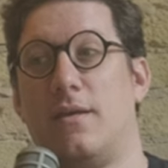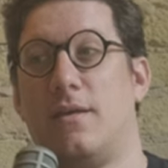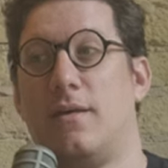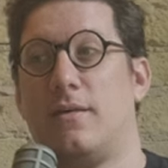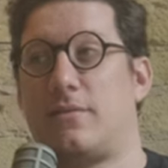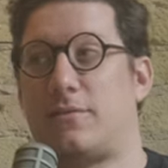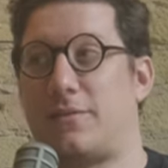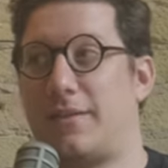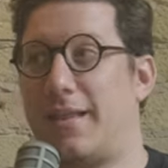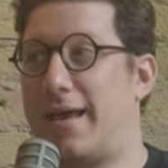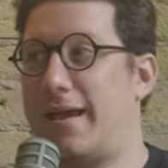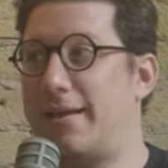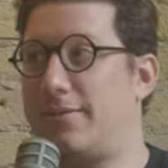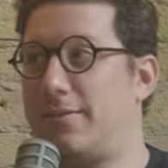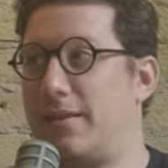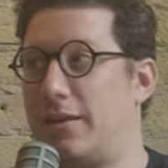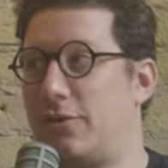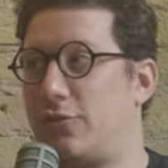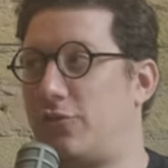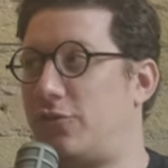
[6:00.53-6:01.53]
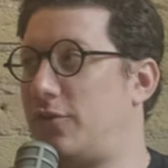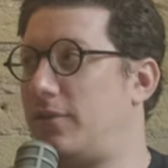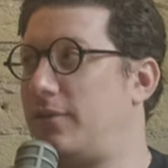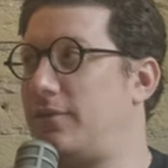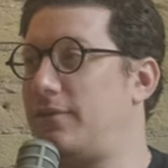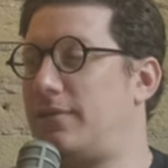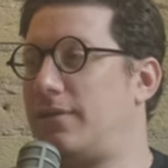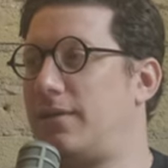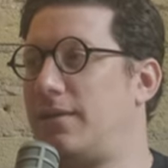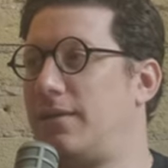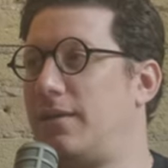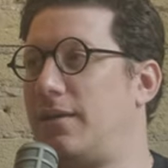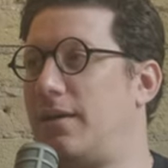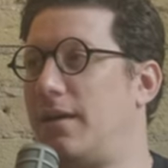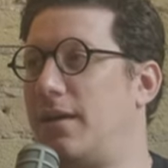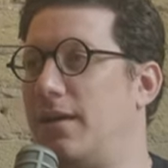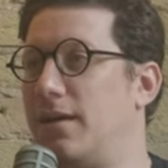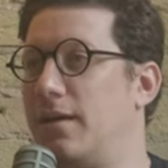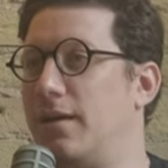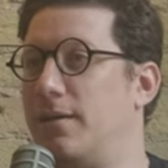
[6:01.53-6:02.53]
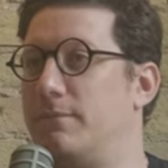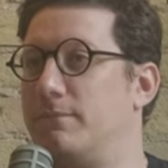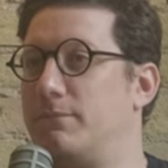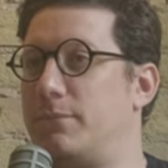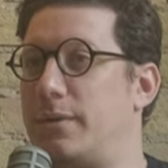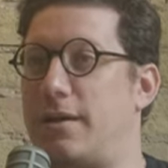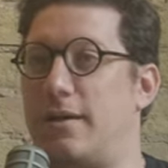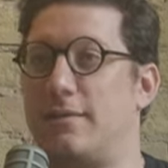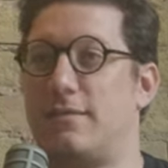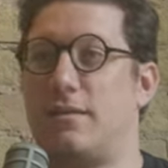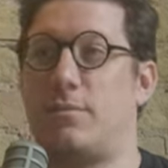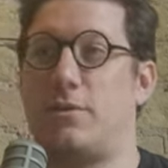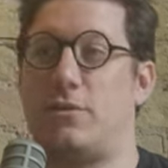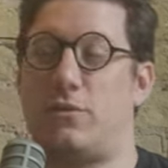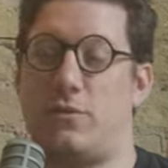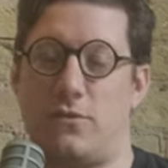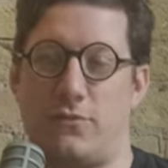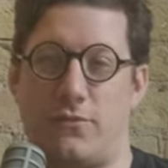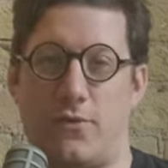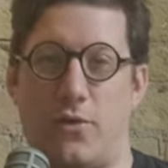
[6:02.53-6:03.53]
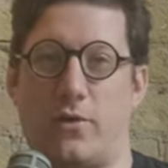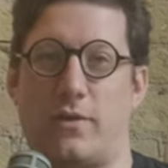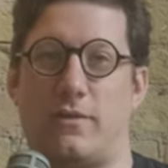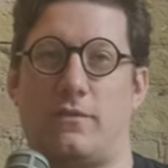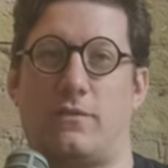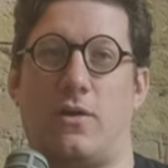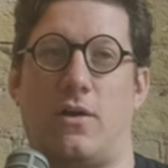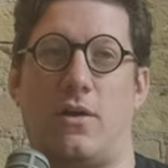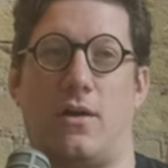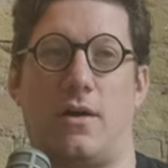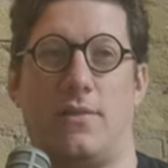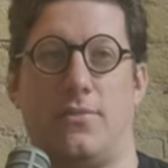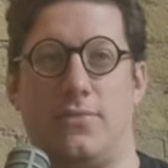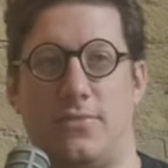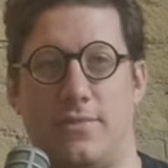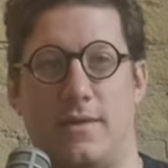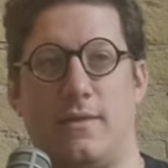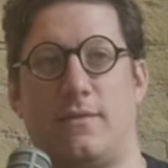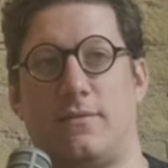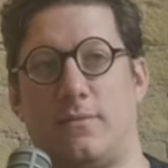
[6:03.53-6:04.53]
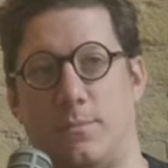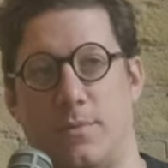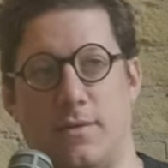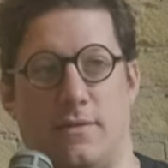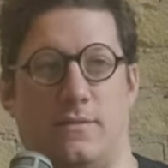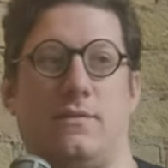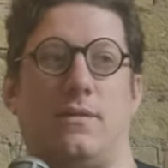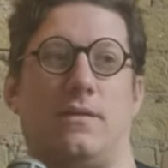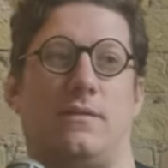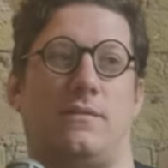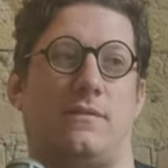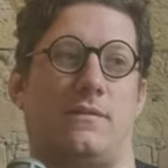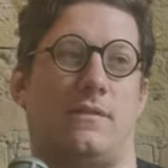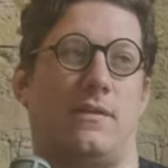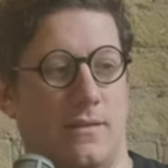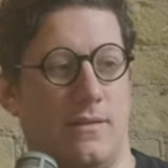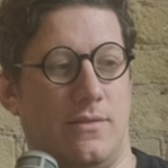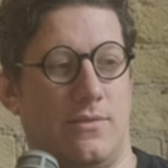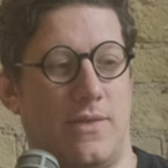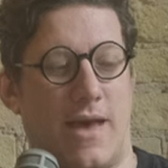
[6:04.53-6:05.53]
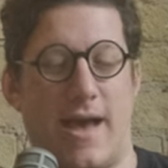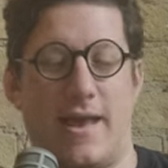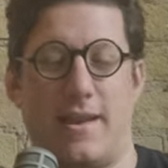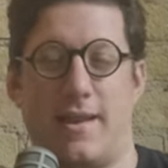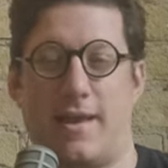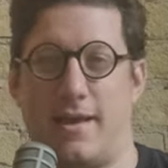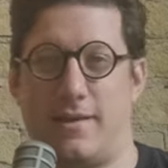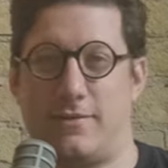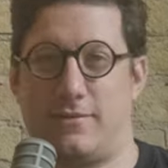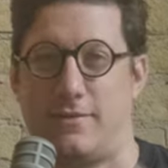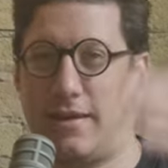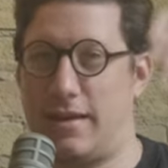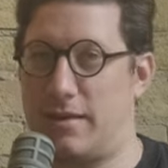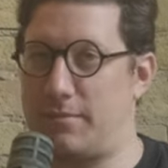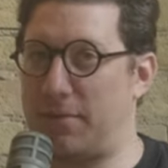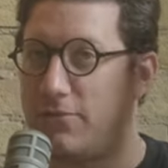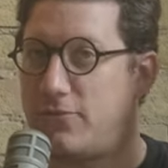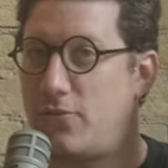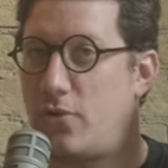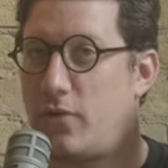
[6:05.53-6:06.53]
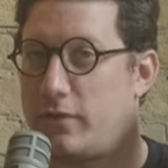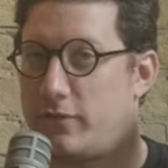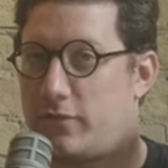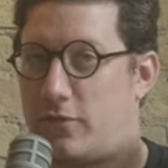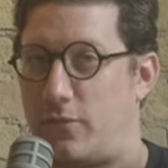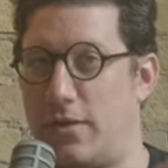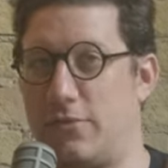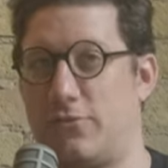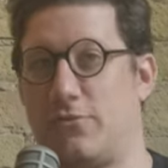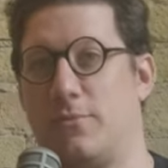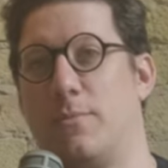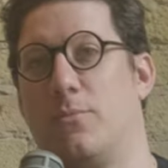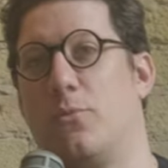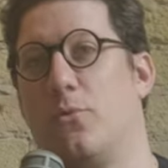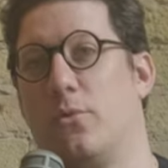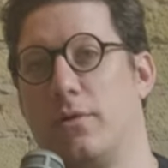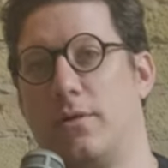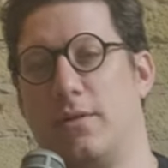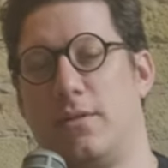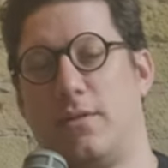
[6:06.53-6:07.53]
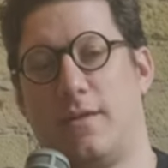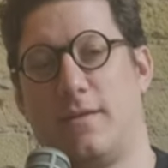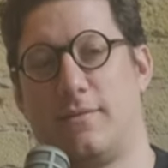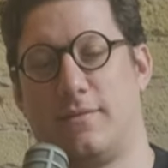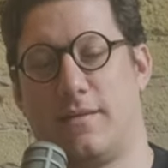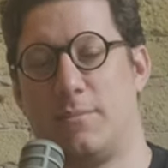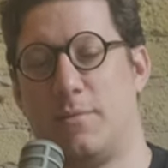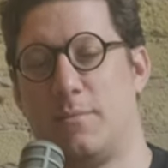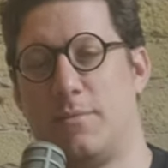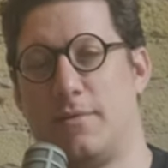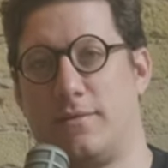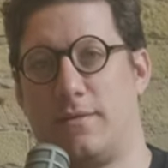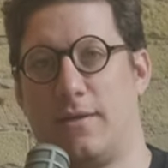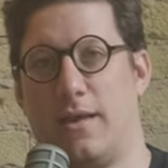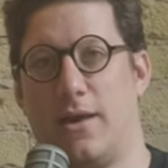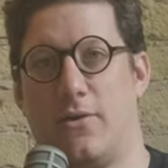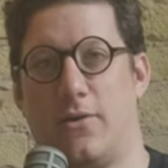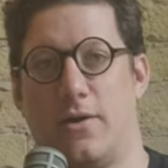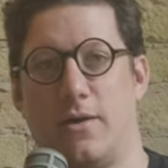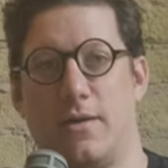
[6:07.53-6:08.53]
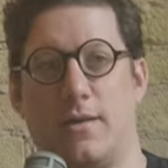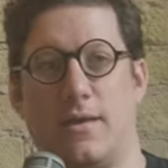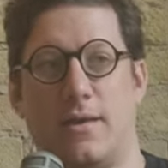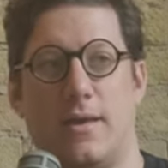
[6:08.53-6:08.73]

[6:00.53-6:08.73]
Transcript: slide that I shouldn't, because I've been too focused on this business. That has taken my focus away from important things I've been missing out on,